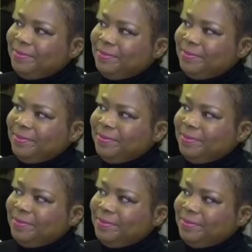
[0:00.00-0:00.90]

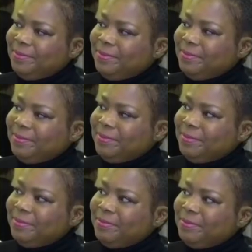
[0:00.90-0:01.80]

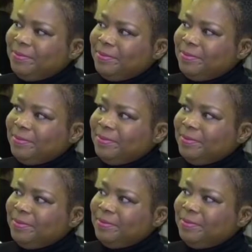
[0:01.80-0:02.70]

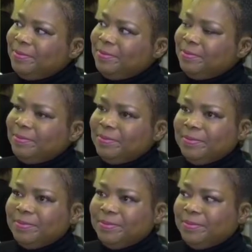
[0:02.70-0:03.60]

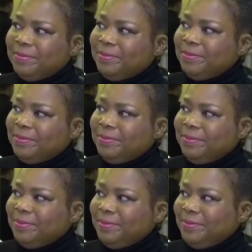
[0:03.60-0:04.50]

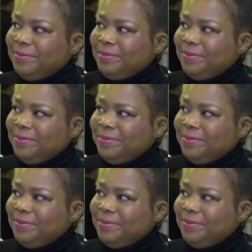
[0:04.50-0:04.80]
(silent)